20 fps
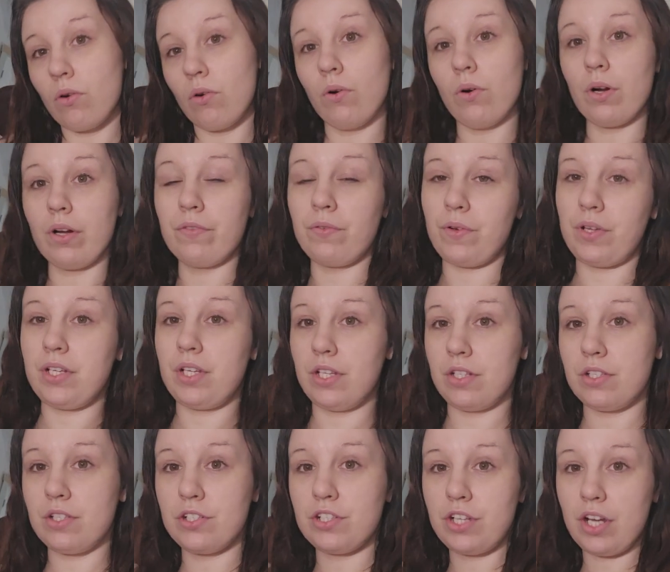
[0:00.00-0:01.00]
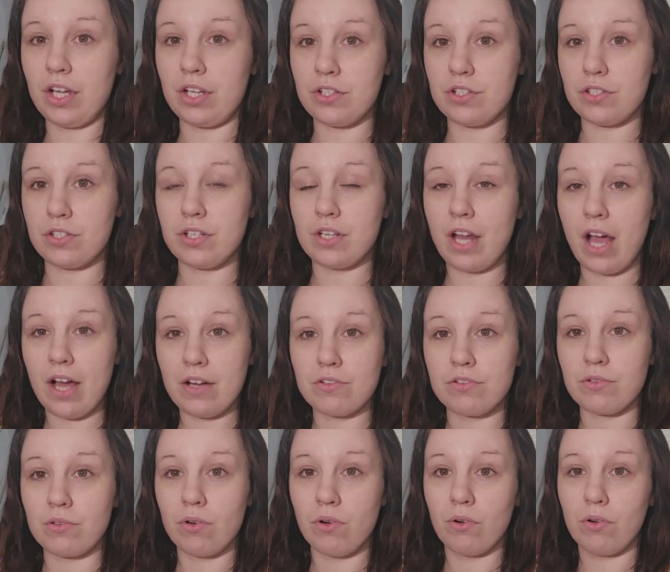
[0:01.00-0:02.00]
or if we need to change the
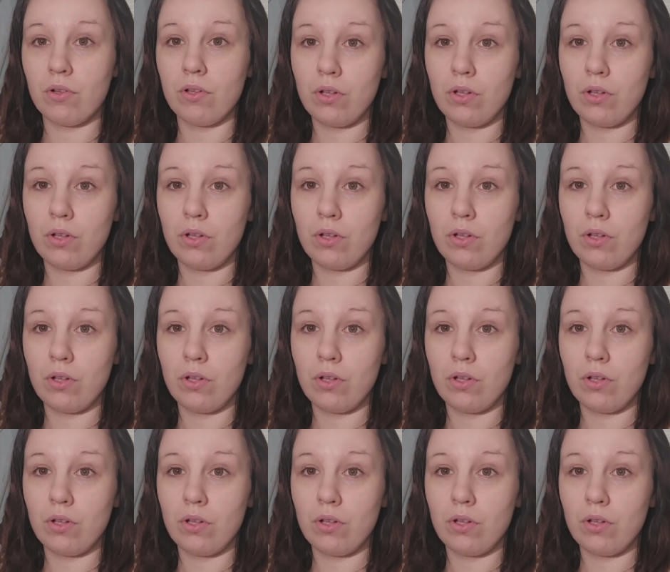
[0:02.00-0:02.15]
natural,